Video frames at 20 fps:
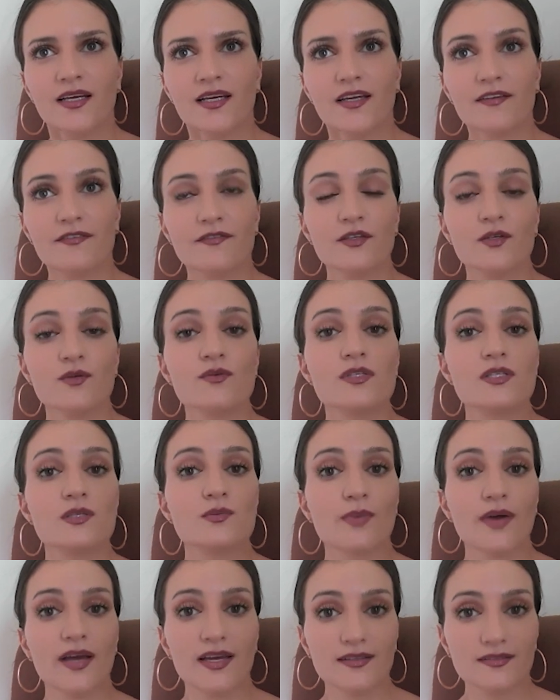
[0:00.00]
if you
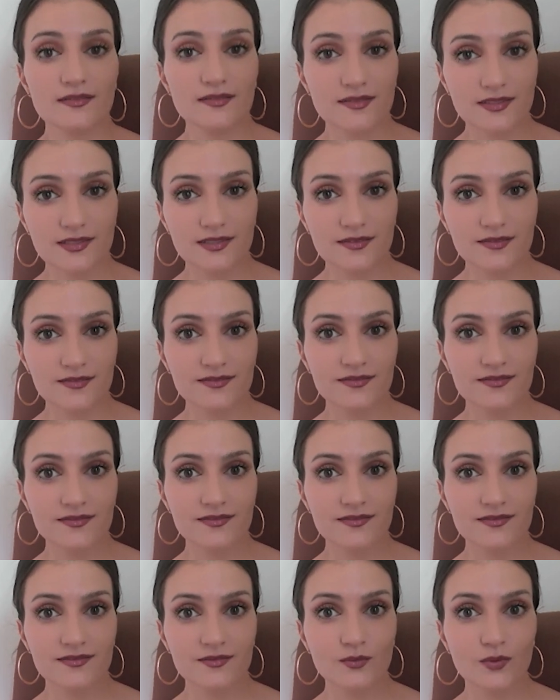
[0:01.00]
spent
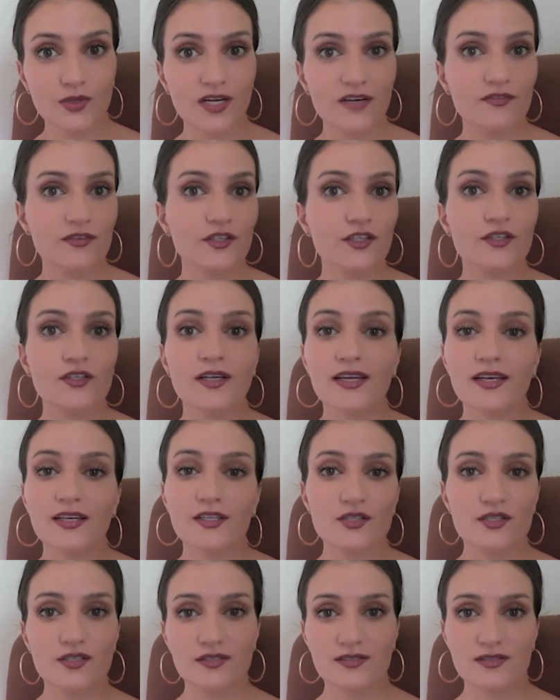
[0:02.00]
whatever your
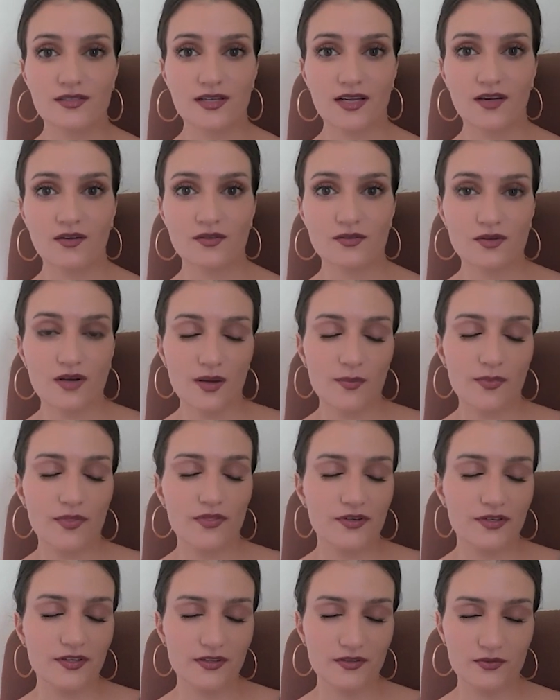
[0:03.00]
age is now, so I'm
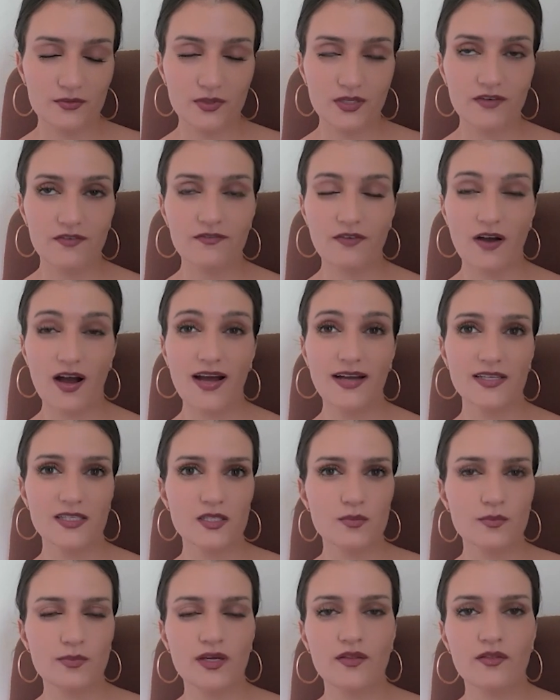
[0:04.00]
33, if I
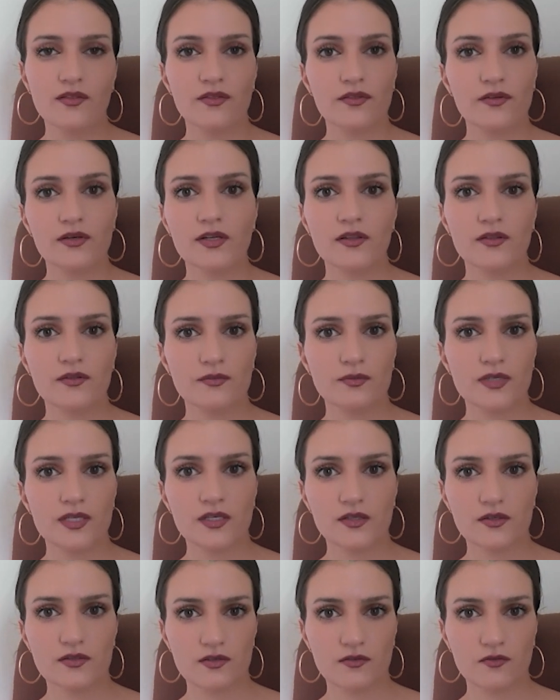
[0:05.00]
spent 33
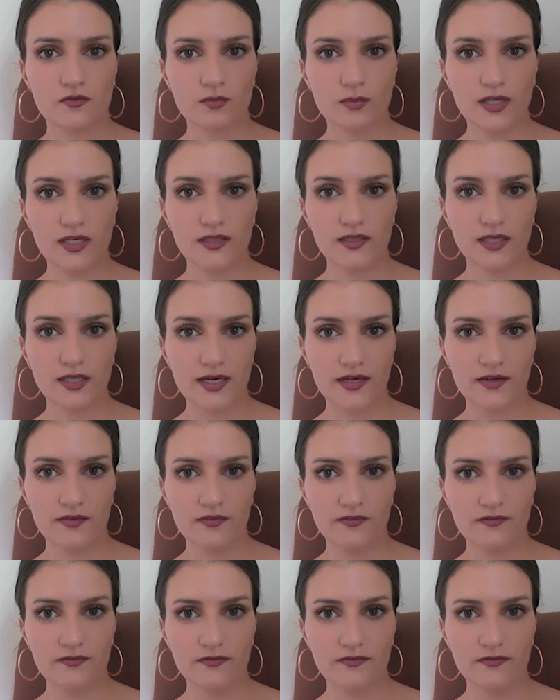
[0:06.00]
years of my life